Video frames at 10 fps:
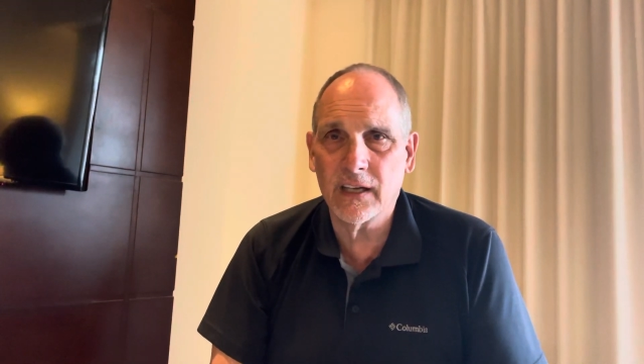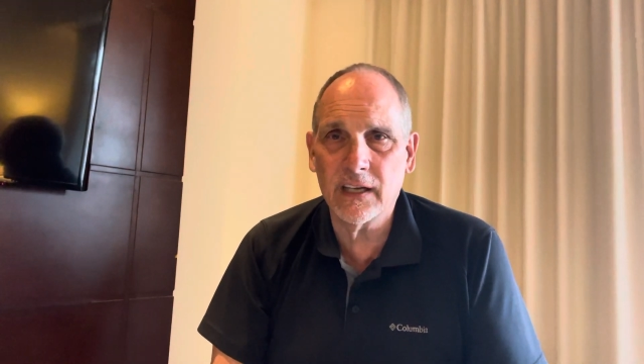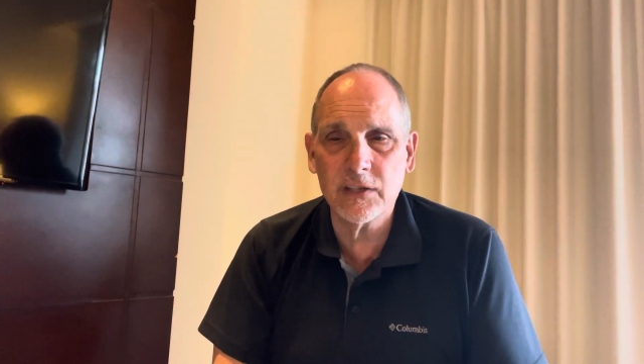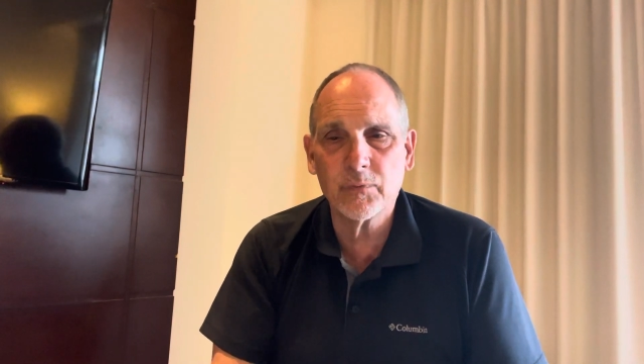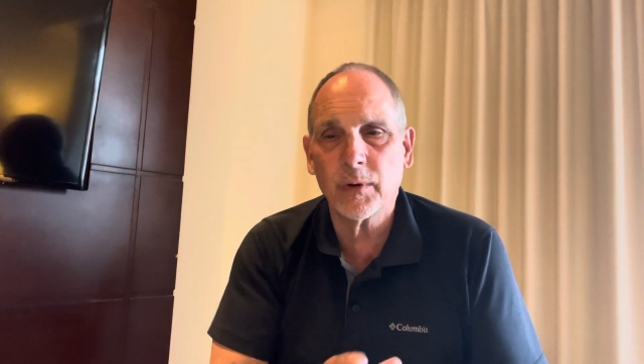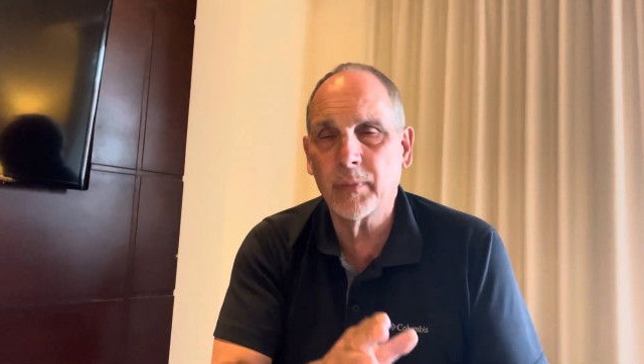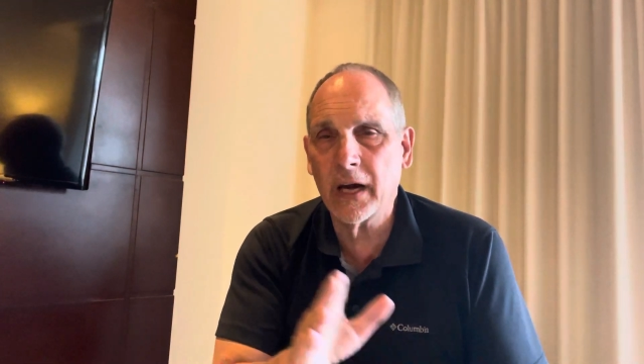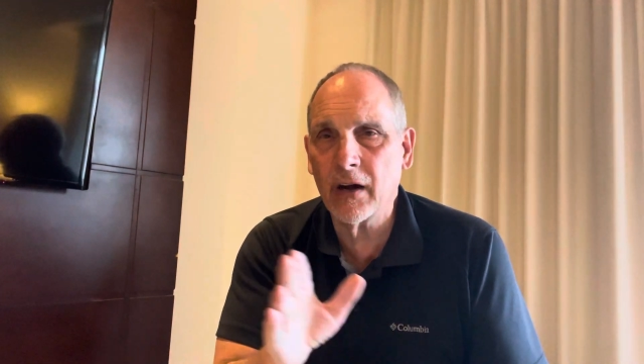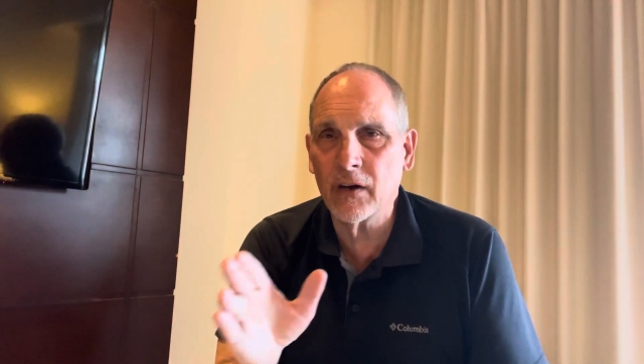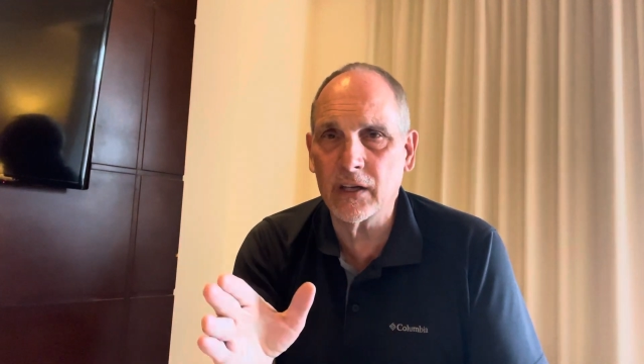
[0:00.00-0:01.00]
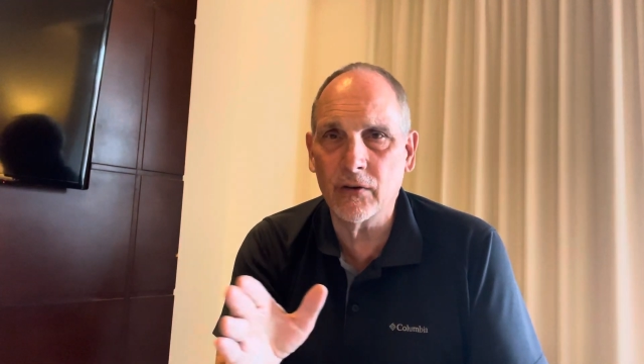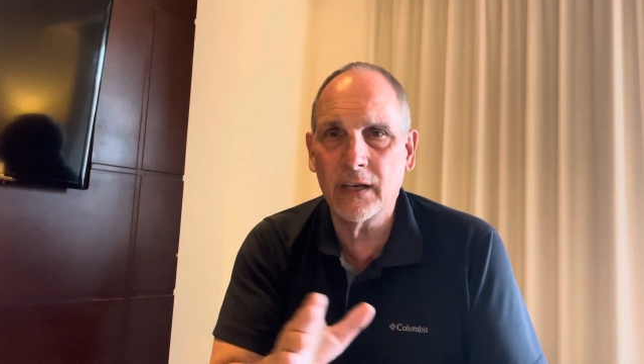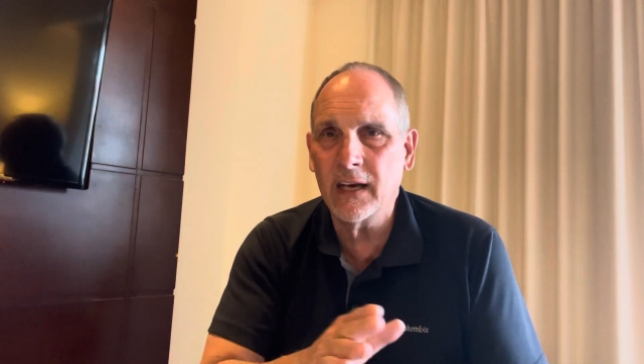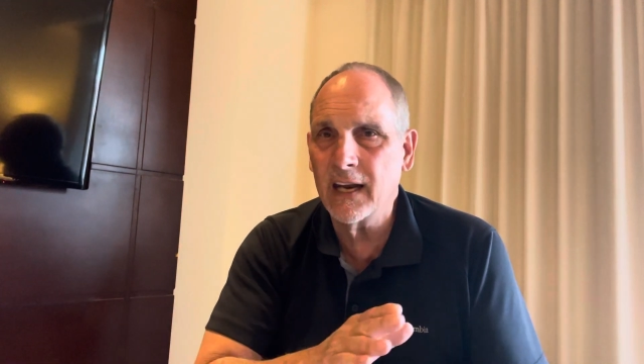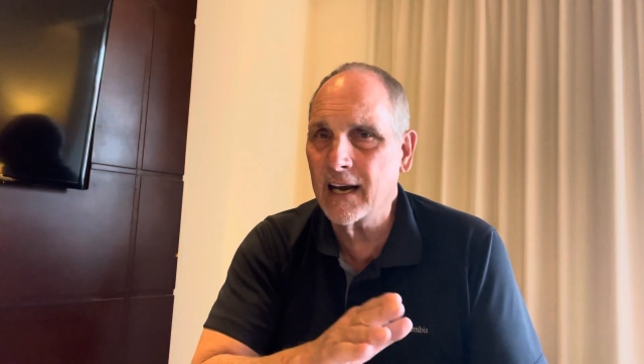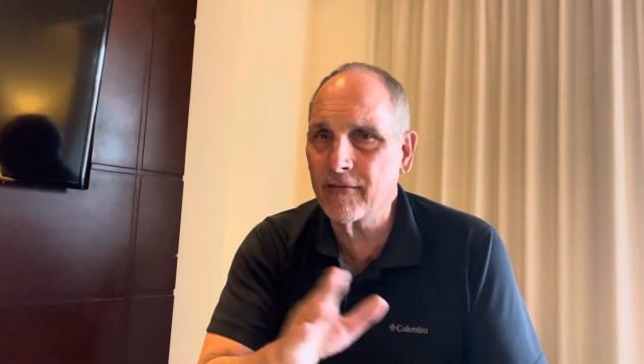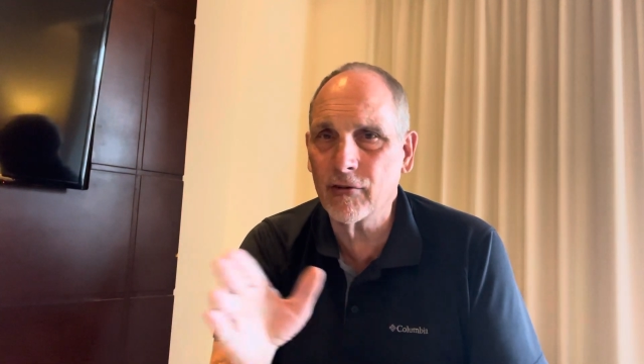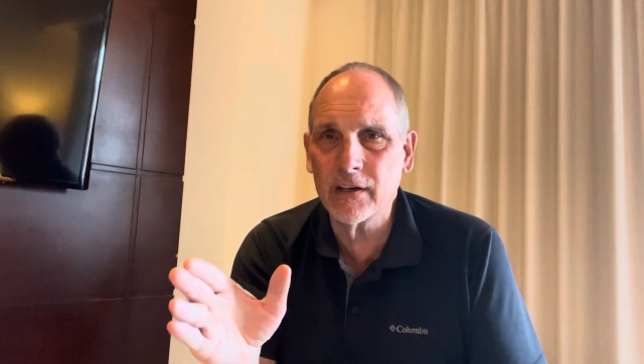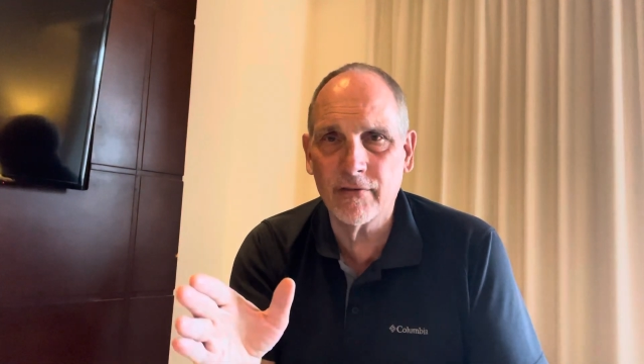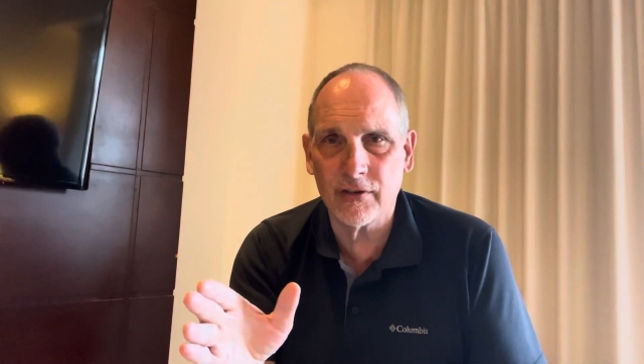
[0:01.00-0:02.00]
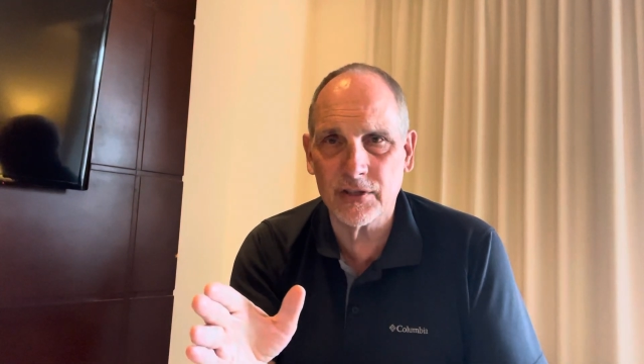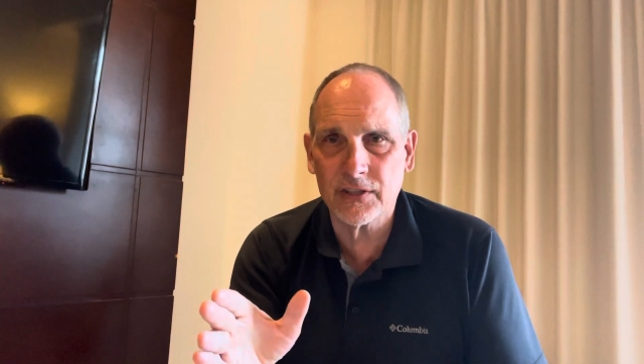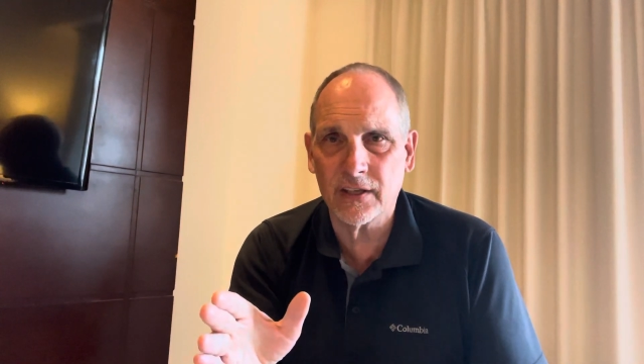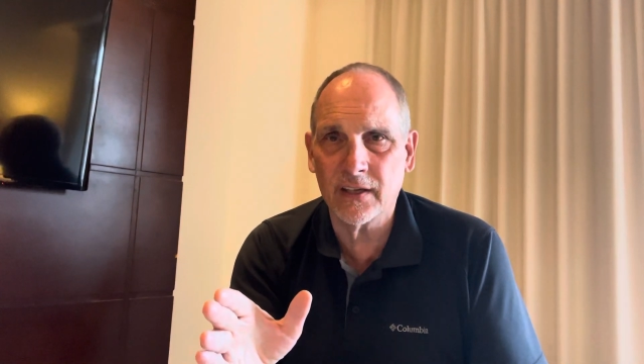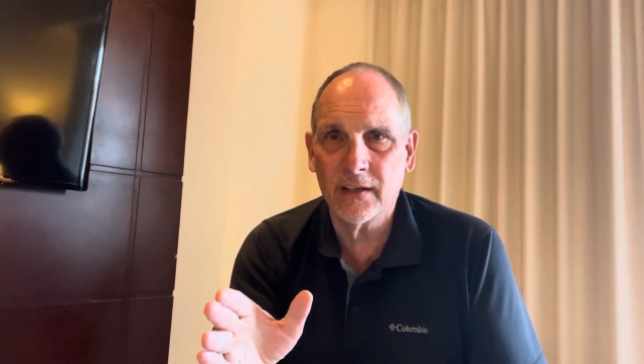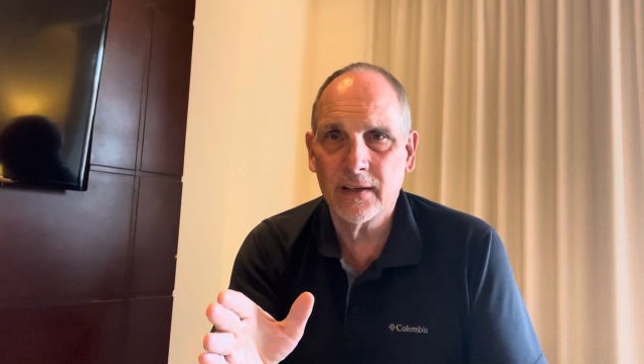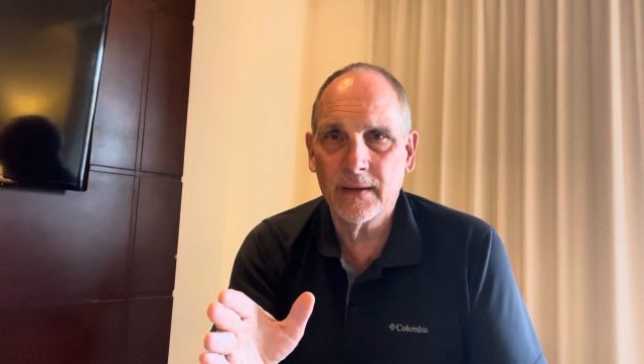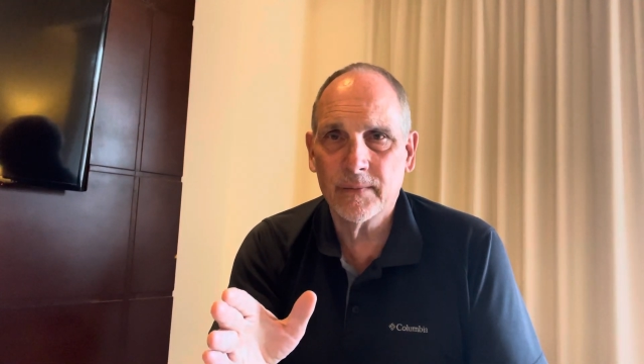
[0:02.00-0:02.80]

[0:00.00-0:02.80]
He is preparing you in every adversity.